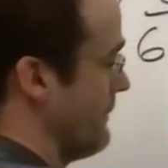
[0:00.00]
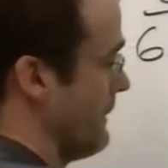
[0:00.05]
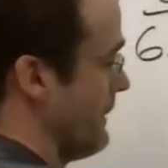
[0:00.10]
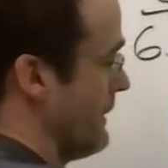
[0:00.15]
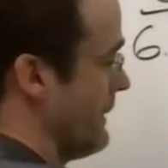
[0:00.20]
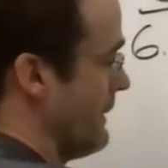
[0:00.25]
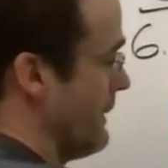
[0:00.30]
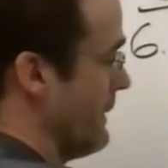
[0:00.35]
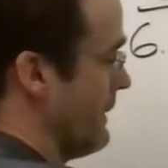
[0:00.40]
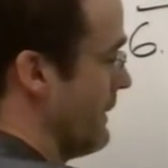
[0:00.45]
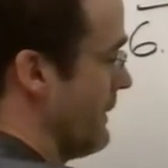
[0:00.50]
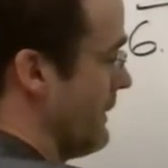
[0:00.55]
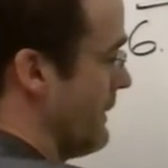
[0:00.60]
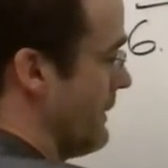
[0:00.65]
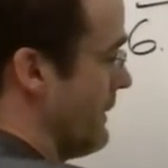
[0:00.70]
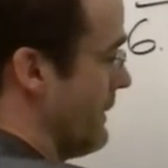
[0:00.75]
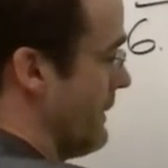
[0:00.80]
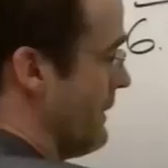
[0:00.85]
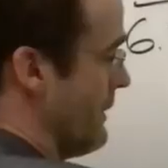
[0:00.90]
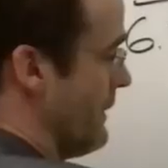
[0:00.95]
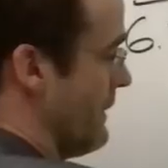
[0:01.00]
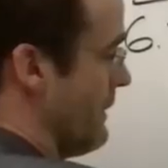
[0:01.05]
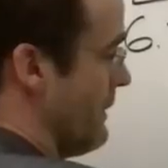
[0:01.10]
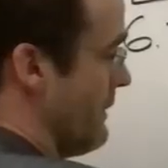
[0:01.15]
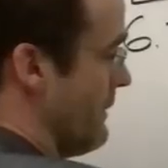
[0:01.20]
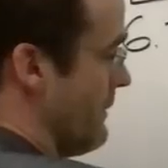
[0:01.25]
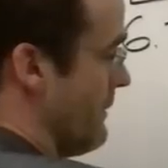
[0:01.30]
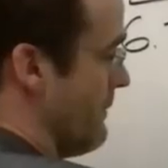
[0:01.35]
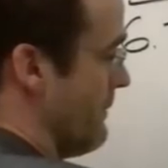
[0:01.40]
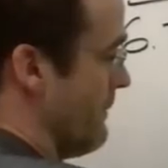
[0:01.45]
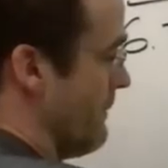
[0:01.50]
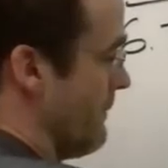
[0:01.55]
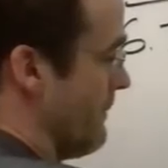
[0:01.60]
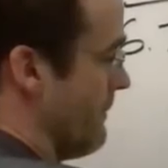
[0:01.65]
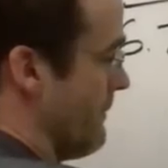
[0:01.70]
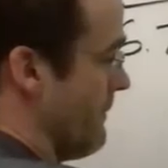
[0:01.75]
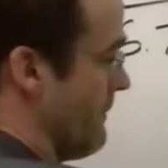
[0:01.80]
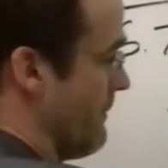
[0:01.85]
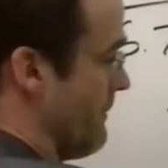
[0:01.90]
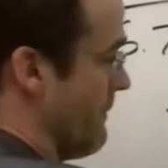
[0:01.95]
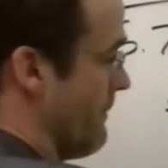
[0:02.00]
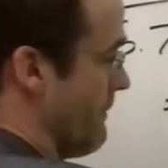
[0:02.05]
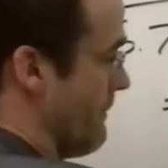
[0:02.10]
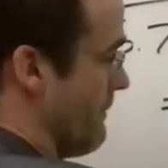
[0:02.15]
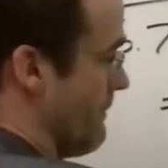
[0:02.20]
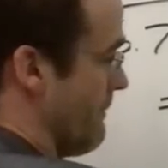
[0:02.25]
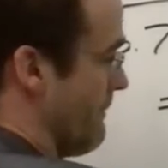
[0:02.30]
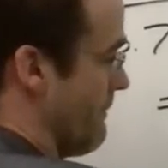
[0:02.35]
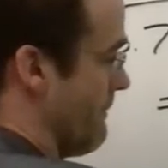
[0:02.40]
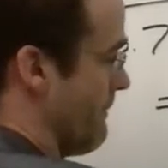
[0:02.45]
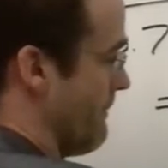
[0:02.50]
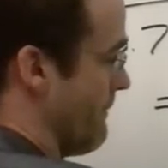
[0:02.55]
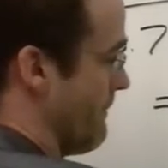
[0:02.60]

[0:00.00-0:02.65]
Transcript: Nobody speaks.